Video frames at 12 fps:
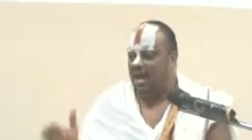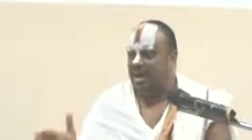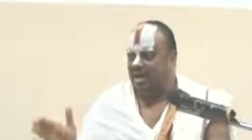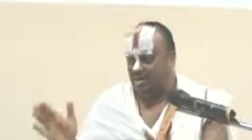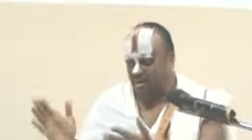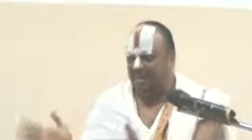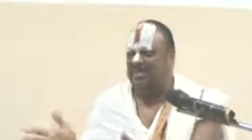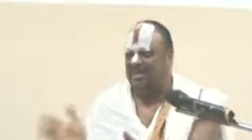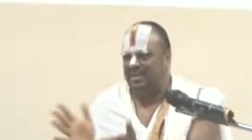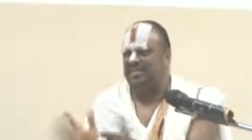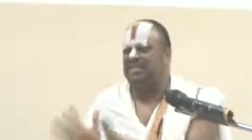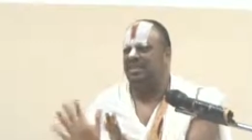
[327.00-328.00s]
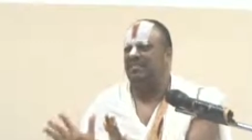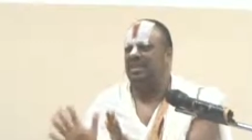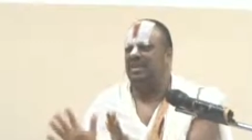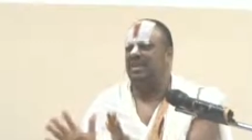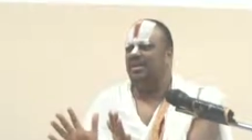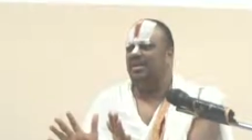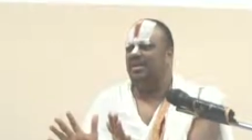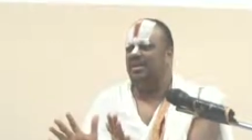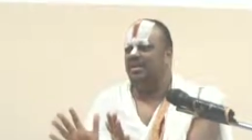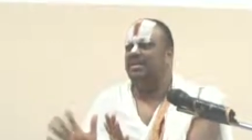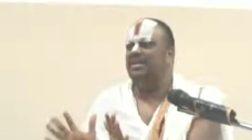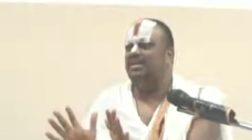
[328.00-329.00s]
According to the recent discovery,
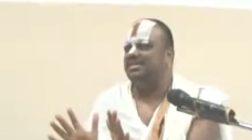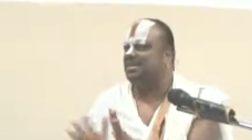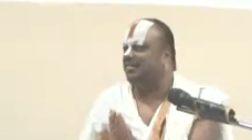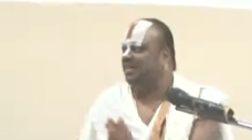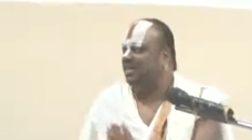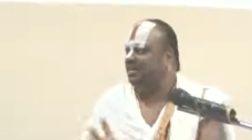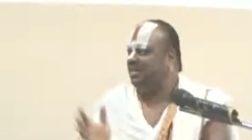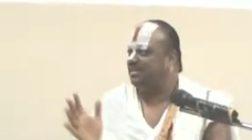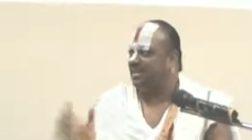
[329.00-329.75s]
limited discovery,